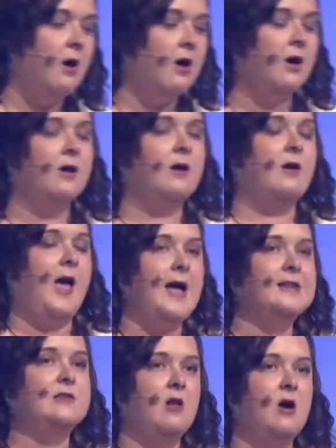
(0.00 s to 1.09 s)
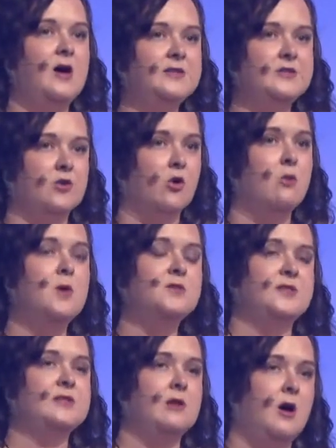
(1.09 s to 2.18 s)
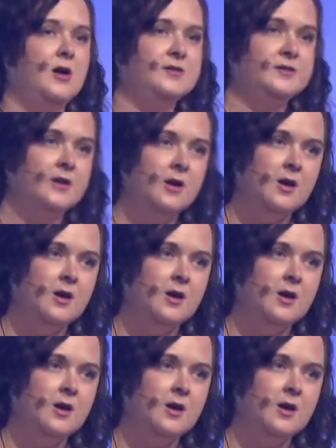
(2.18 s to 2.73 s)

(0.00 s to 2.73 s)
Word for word: are as lost or almost as lost.